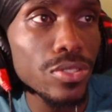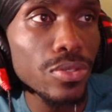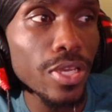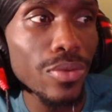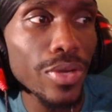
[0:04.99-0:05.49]
I
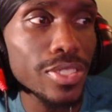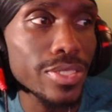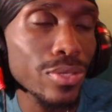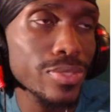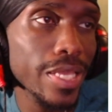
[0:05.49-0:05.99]
ain't wasting no
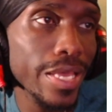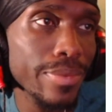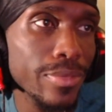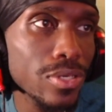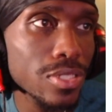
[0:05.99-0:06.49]
time. You know
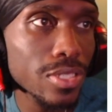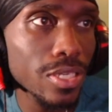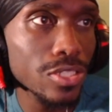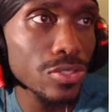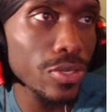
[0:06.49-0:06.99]
what I'm saying?
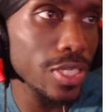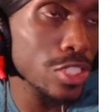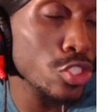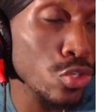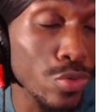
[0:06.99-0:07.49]
Straight
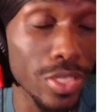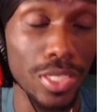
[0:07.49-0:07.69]
into it.